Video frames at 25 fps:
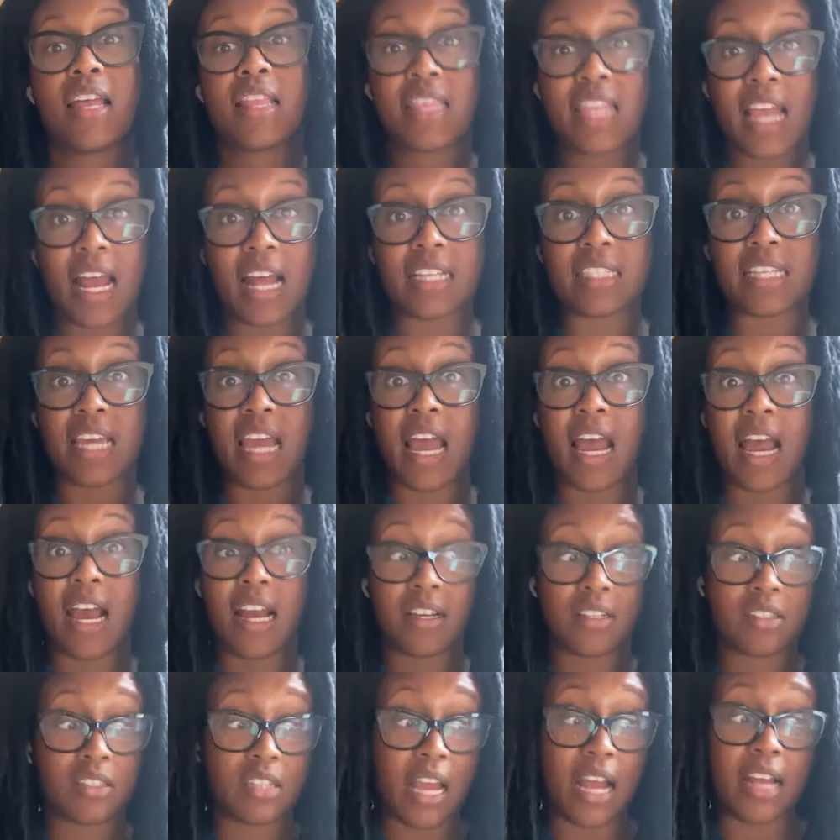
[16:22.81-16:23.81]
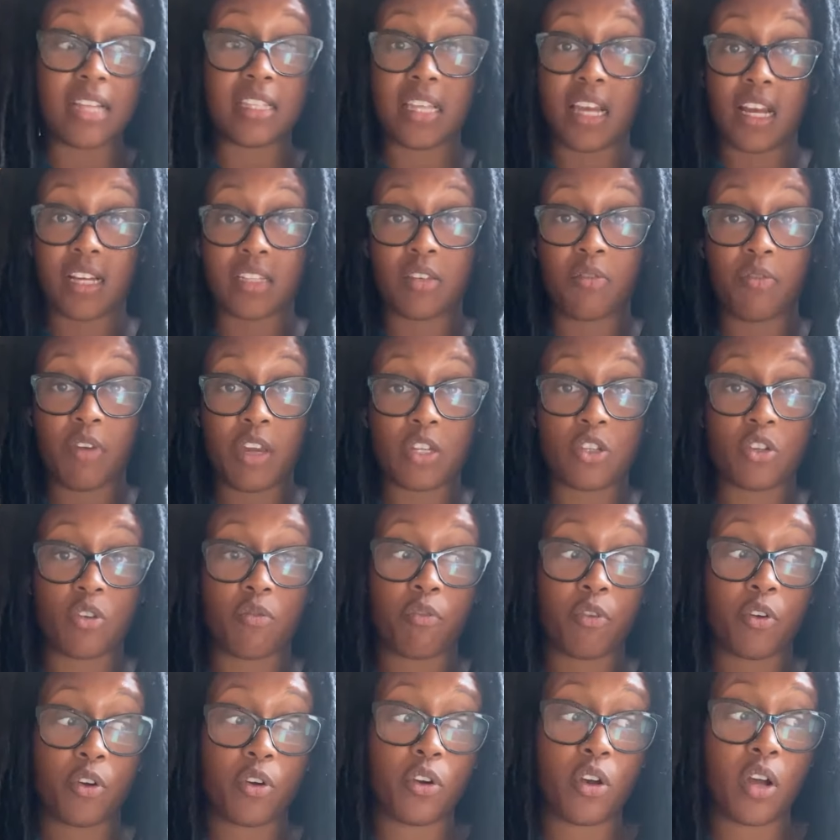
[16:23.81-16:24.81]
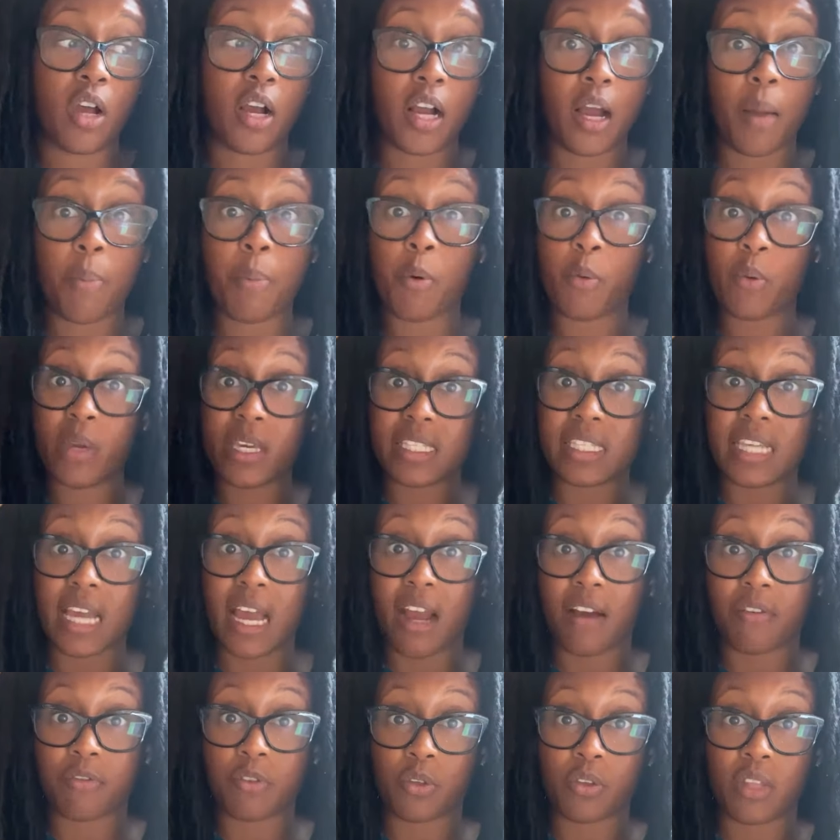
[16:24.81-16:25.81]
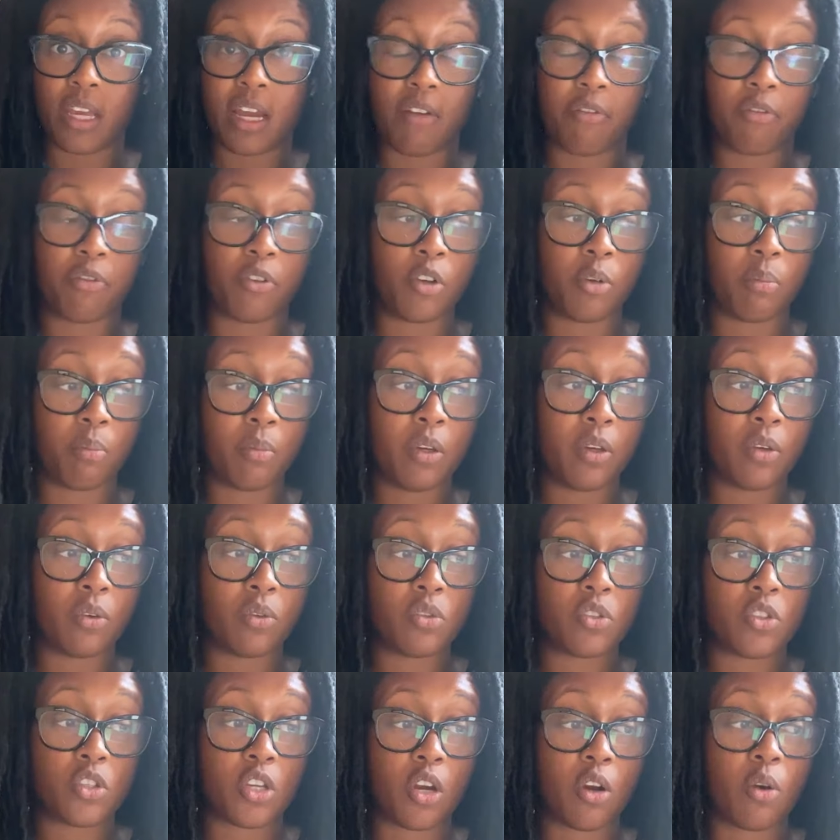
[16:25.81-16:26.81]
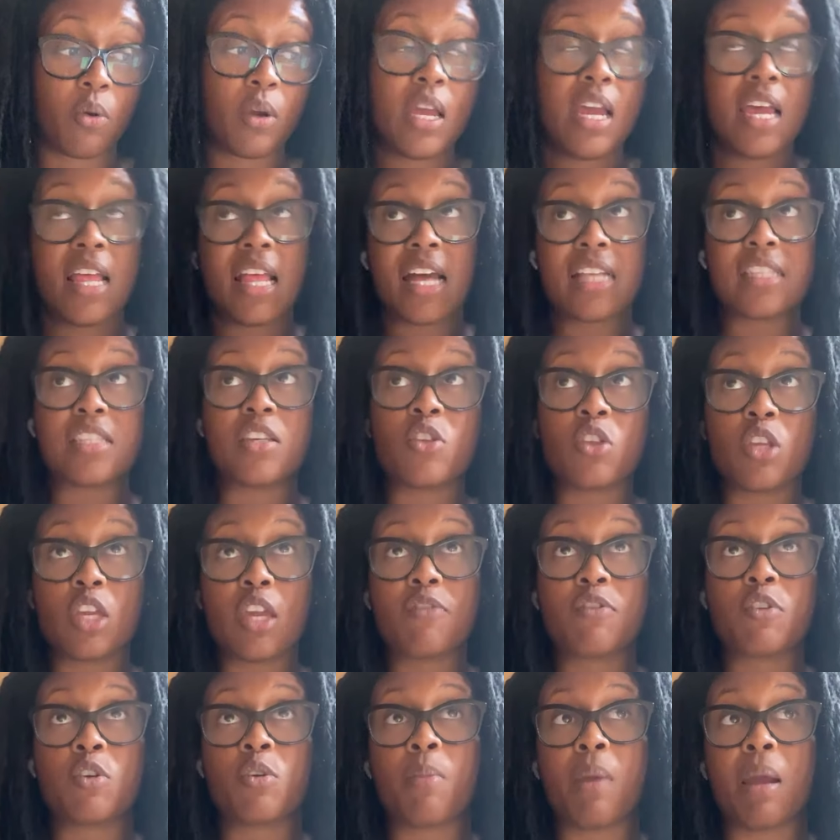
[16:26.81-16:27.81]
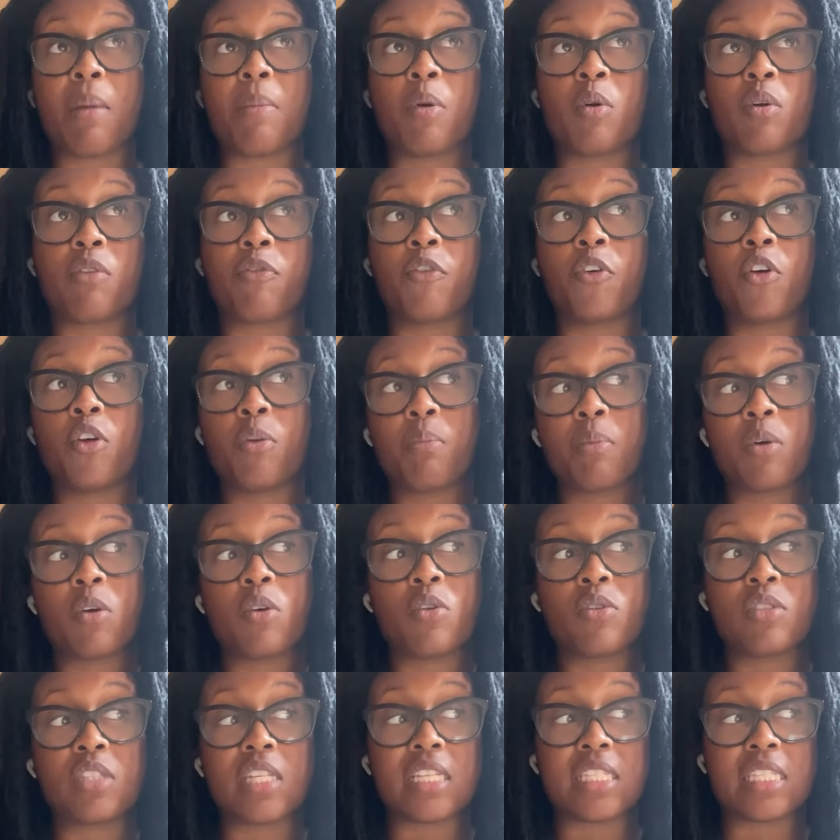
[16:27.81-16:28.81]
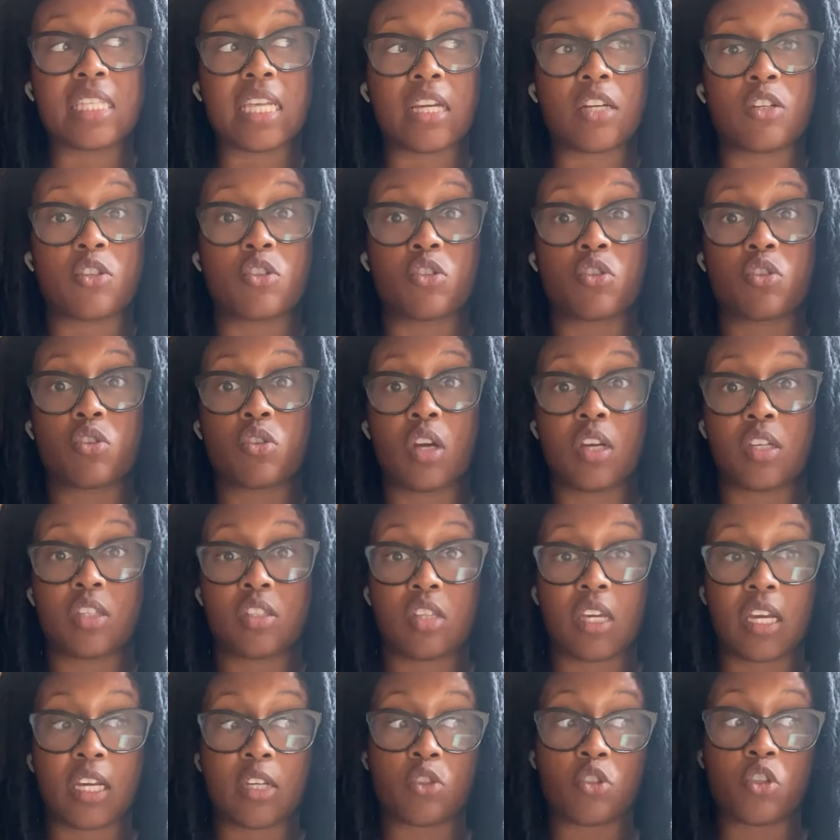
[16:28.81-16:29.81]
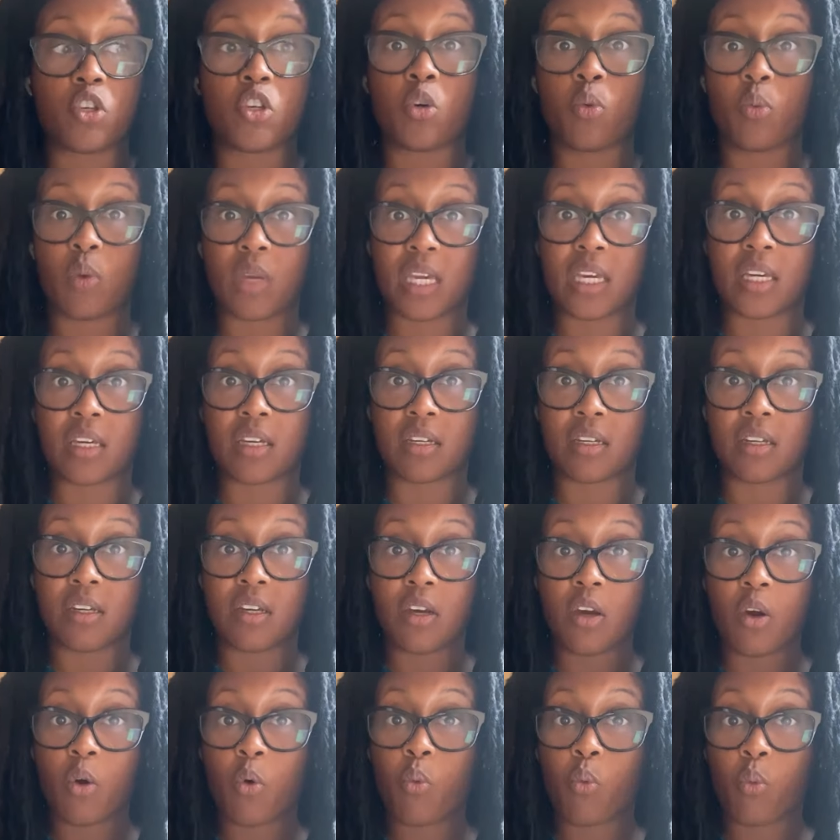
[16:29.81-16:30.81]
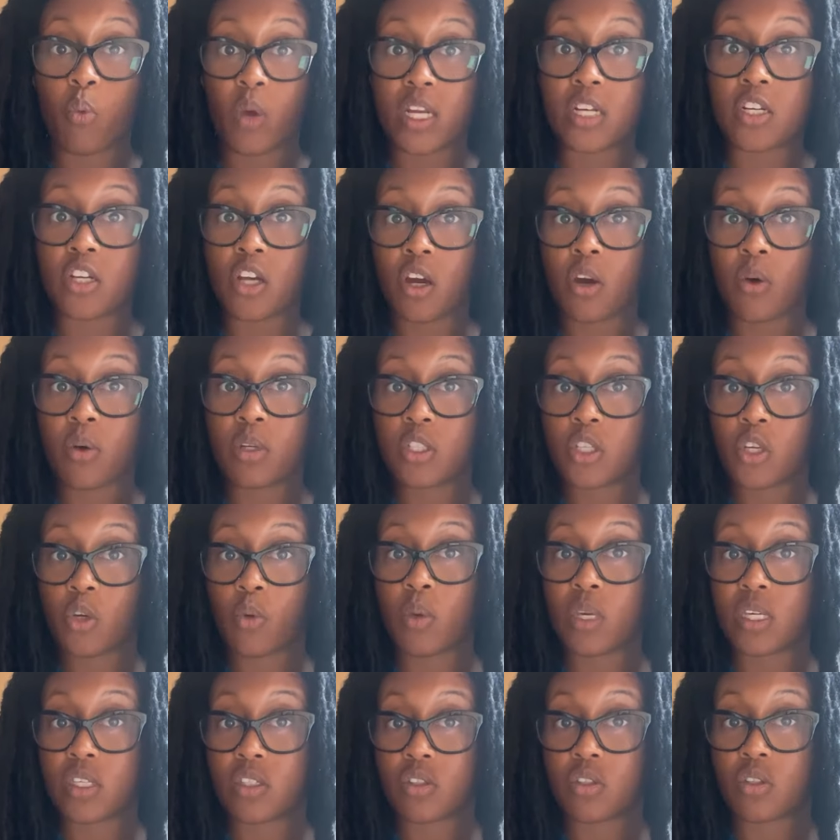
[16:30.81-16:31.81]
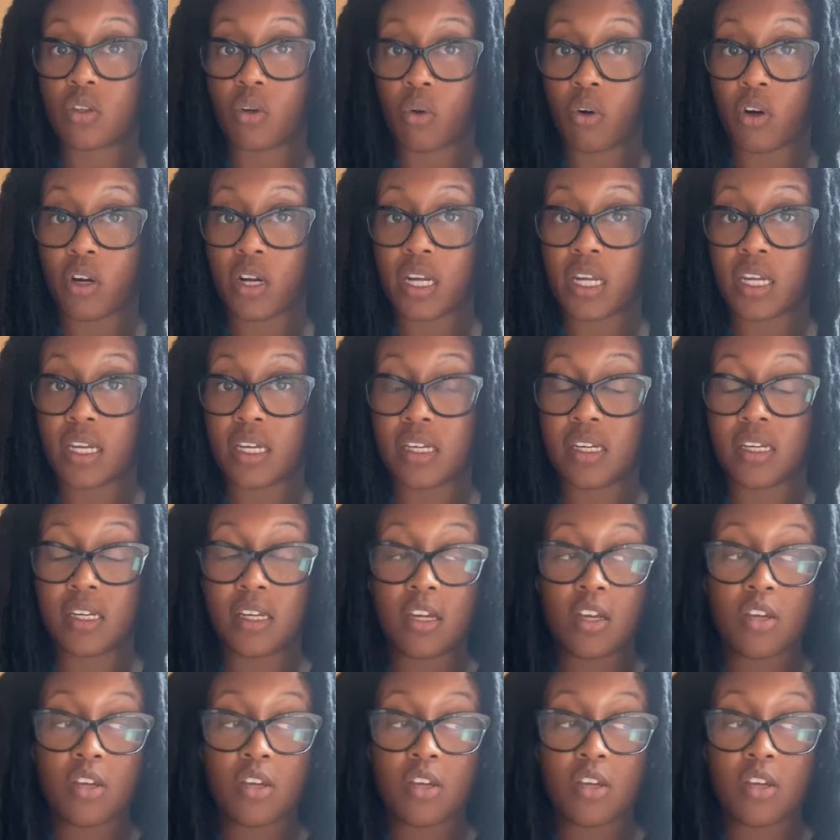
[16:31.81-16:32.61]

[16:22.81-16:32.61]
That's act that's activation for a couple weeks after that full moon. So that's something you have to remember with full moons. It's like a it's like a two week window, a two week story.